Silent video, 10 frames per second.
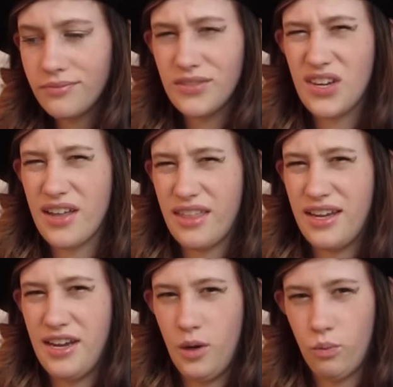
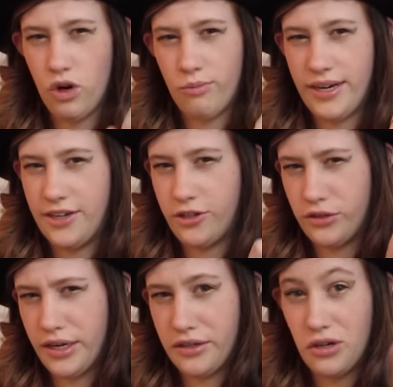Nothing inappropriate,
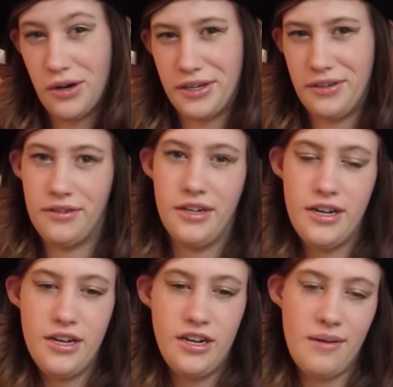just like talking
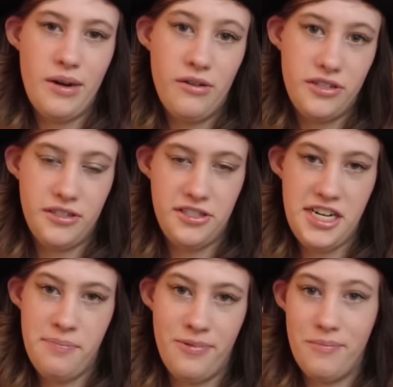about
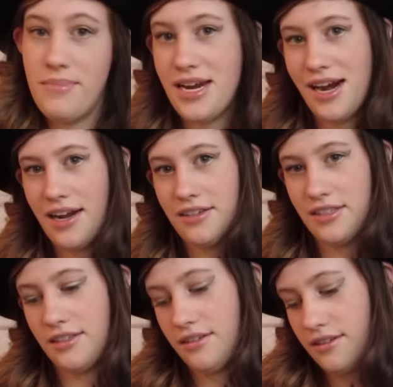deeper
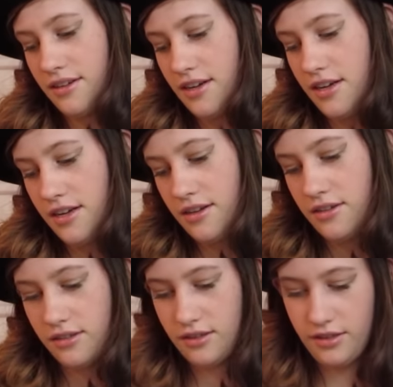meanings and
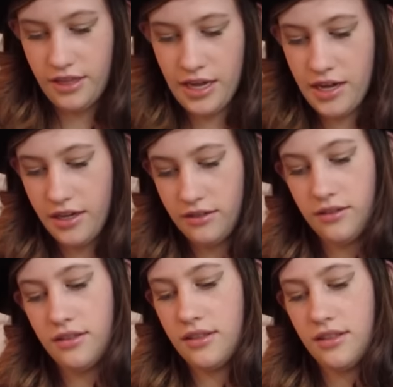
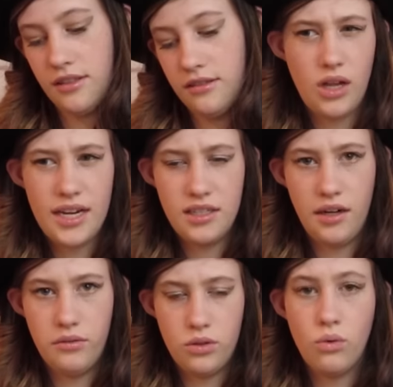things. The last
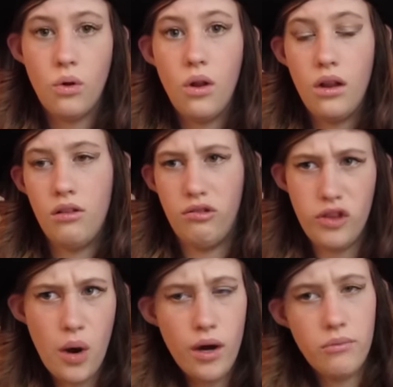day of school,
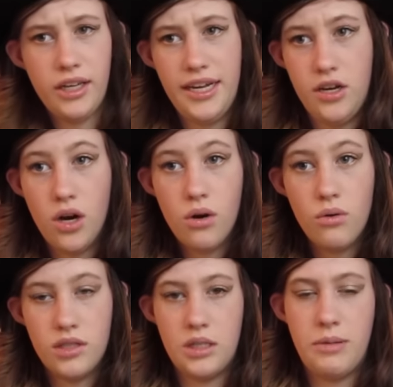no one really
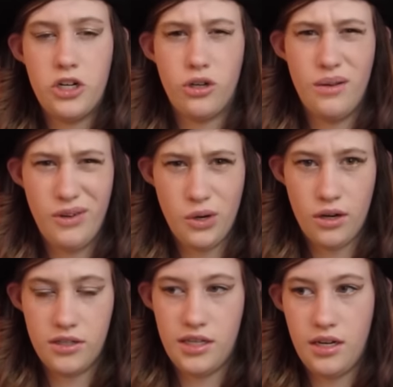goes, especially if
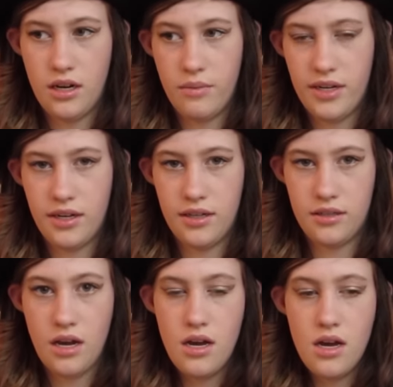you're a senior, because